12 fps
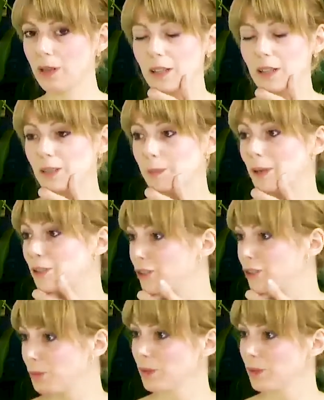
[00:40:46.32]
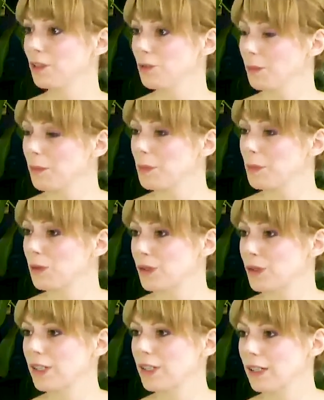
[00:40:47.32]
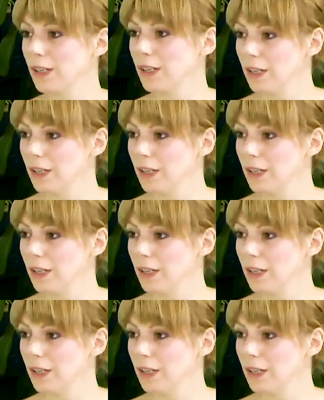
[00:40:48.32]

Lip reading: to mention a book that you might be interested in.